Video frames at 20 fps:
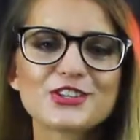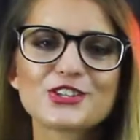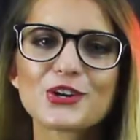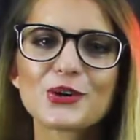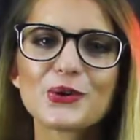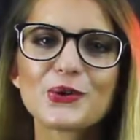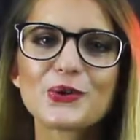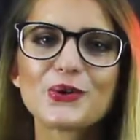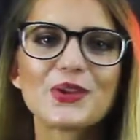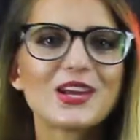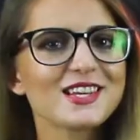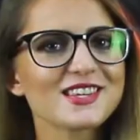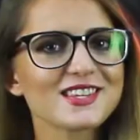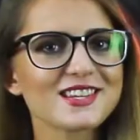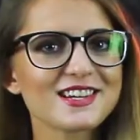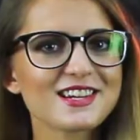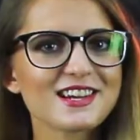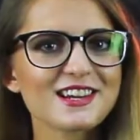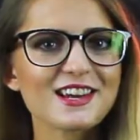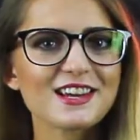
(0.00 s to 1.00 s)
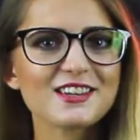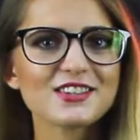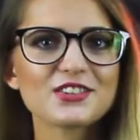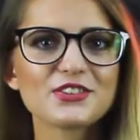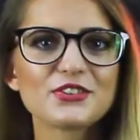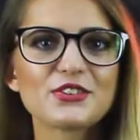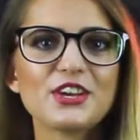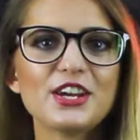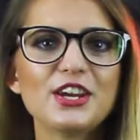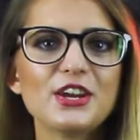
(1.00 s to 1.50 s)
So let's analyze
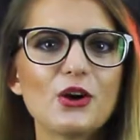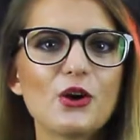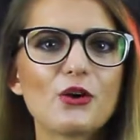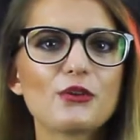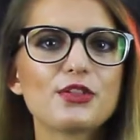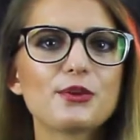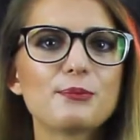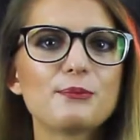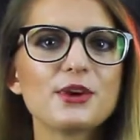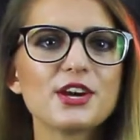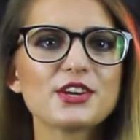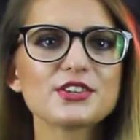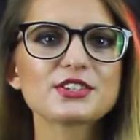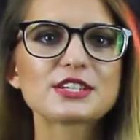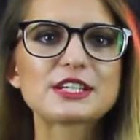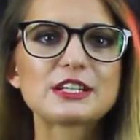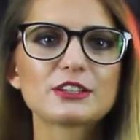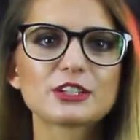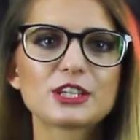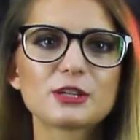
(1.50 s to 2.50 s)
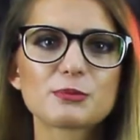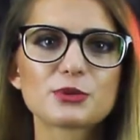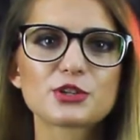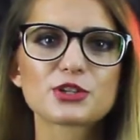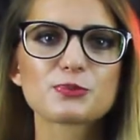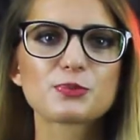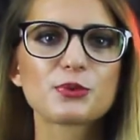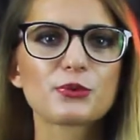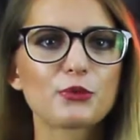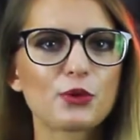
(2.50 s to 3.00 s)
three of the best
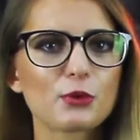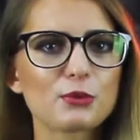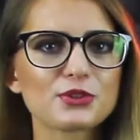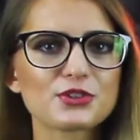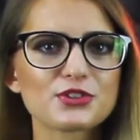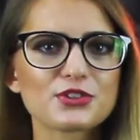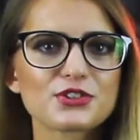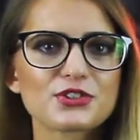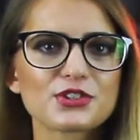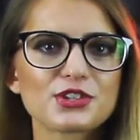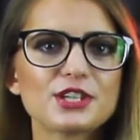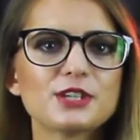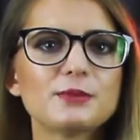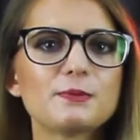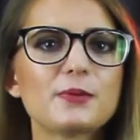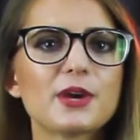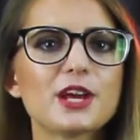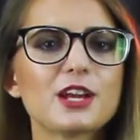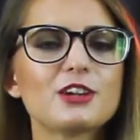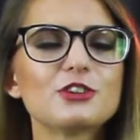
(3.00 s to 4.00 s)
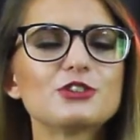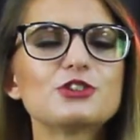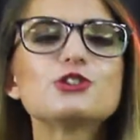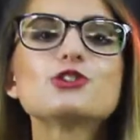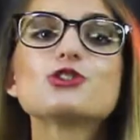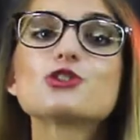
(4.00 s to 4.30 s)
goalkeepers' performances in penalty